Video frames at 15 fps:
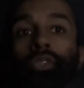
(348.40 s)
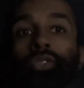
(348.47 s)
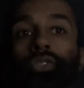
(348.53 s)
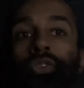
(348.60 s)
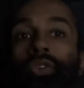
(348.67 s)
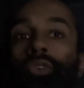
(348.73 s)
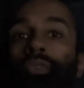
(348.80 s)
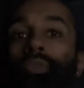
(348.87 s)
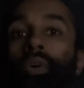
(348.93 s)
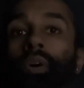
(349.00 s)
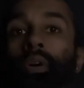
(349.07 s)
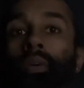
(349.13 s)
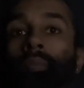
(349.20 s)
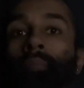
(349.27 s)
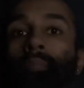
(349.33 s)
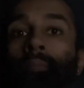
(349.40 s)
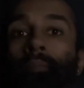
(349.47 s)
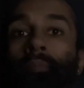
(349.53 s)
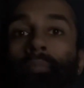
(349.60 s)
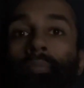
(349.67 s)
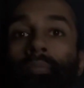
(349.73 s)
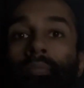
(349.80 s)
to you all.
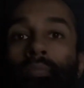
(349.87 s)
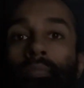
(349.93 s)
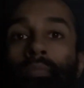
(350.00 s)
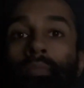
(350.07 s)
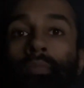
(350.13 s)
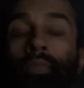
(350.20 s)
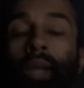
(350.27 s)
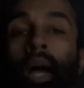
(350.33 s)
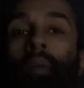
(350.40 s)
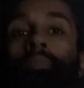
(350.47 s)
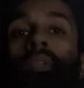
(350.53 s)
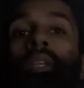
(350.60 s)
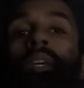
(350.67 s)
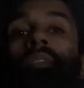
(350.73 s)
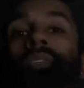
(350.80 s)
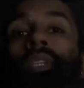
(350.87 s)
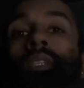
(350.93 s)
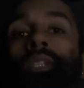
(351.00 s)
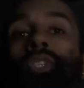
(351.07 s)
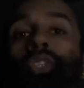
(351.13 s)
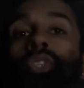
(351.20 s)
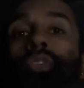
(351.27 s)
I'm leaving
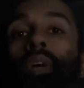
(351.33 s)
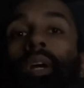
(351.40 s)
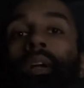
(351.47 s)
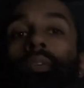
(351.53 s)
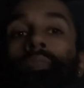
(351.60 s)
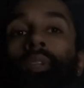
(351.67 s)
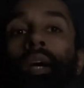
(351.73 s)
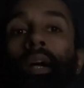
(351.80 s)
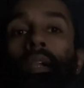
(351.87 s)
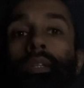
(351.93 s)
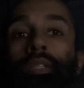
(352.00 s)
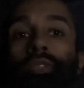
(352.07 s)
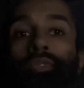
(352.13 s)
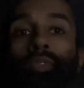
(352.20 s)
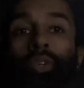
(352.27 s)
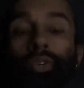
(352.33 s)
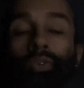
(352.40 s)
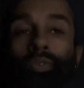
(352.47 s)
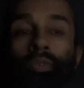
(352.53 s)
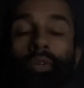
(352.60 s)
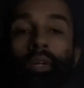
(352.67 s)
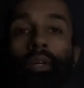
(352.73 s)
this trail of knowledge for you